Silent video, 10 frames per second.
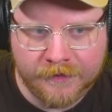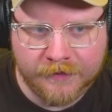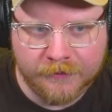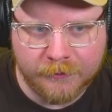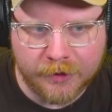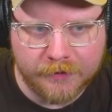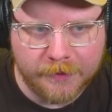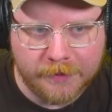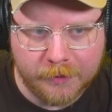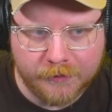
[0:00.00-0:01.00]
well, let
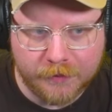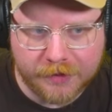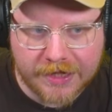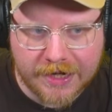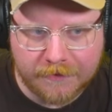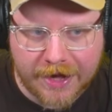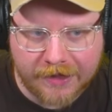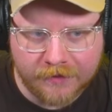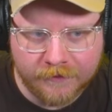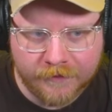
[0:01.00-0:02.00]
me move the playhead
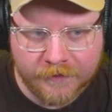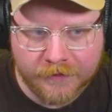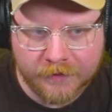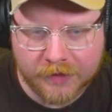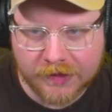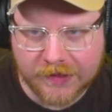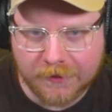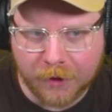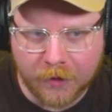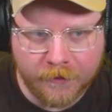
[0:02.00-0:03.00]
back to
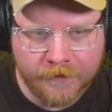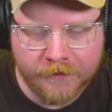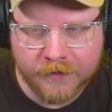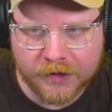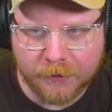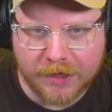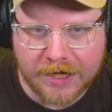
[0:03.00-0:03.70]
0. So when I hit